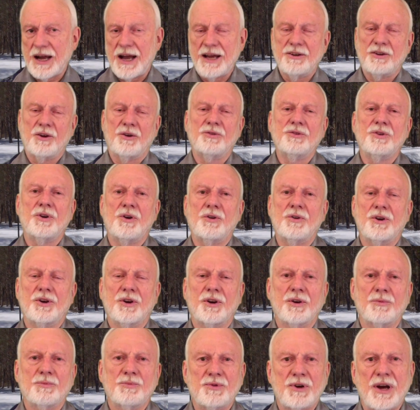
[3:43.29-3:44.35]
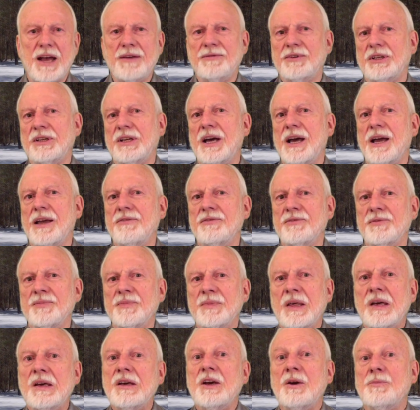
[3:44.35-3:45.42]
I don't know her private life,
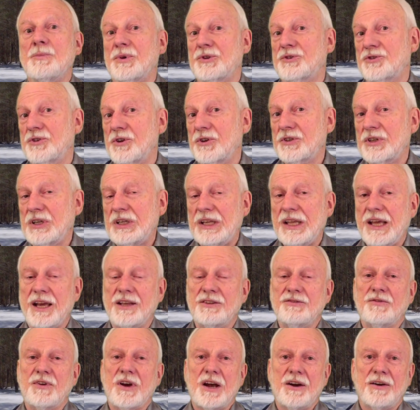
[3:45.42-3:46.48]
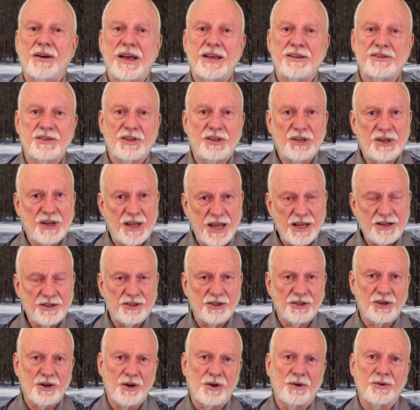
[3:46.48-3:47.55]
but certainly as far as the
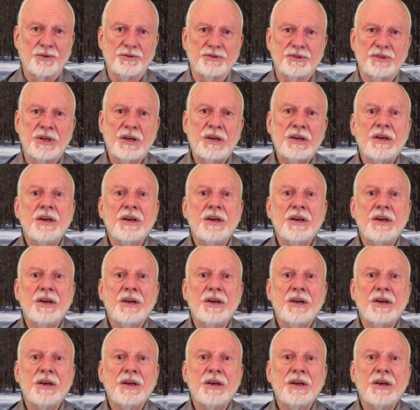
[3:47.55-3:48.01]
nation goes,